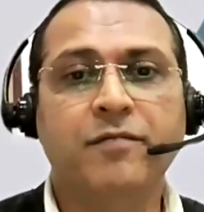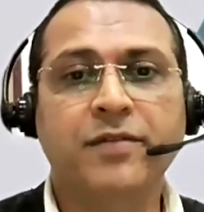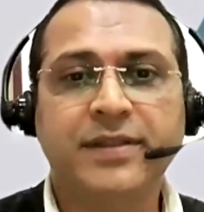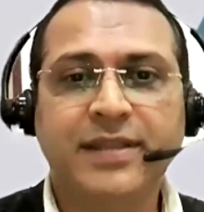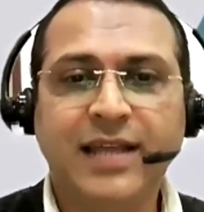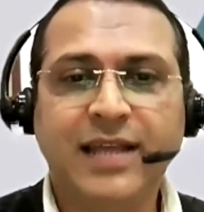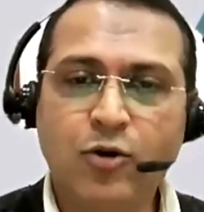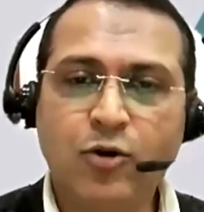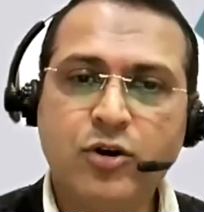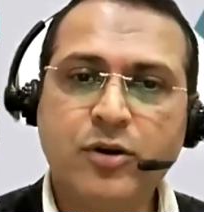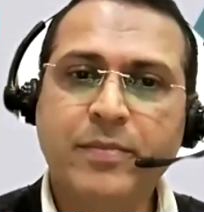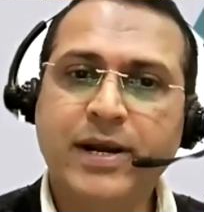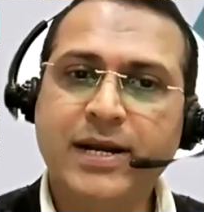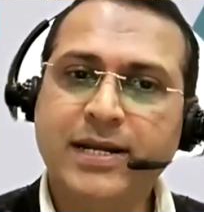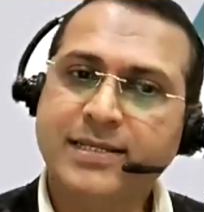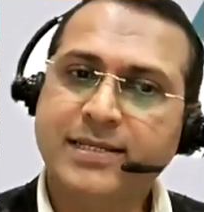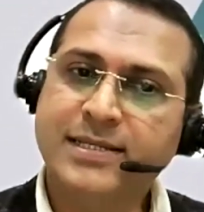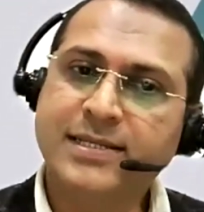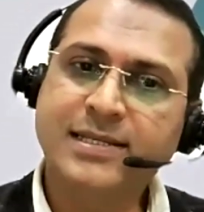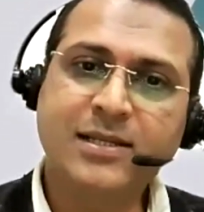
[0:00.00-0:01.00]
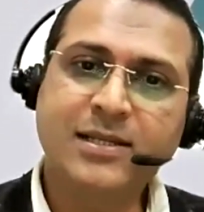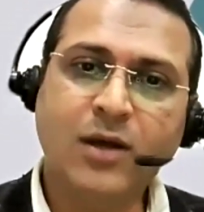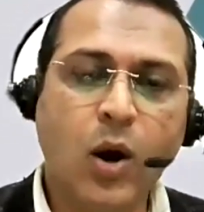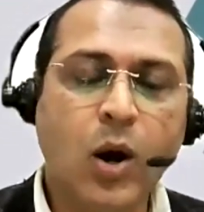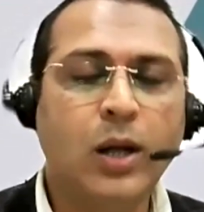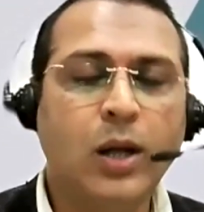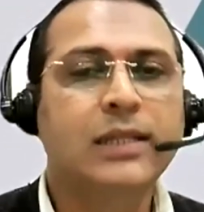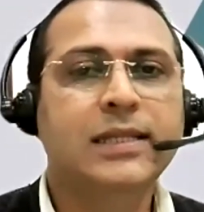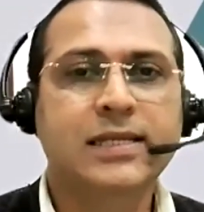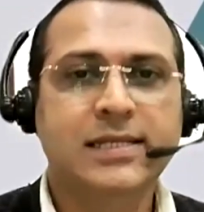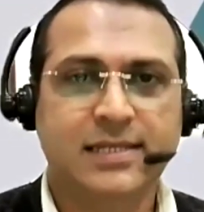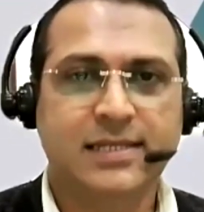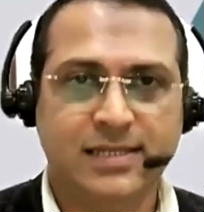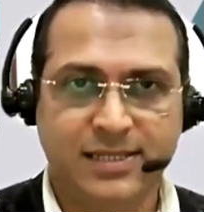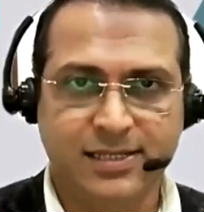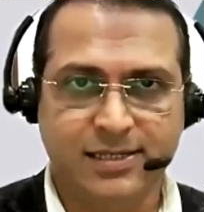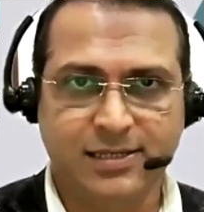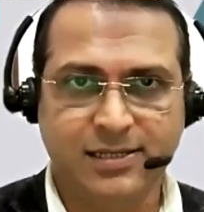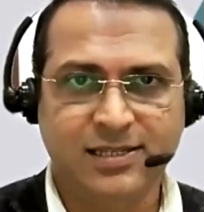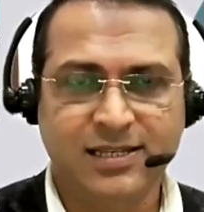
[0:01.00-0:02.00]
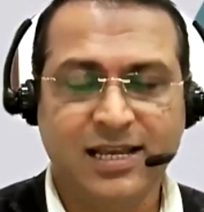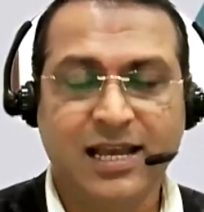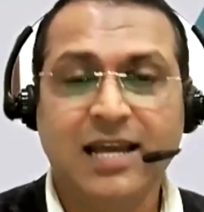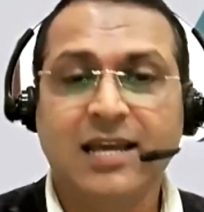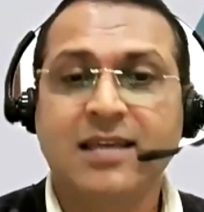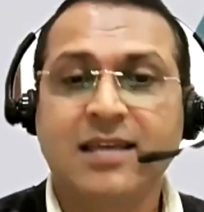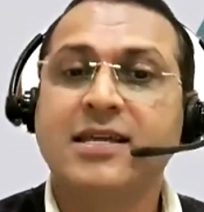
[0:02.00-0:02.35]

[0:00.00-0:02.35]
without medicines all these things,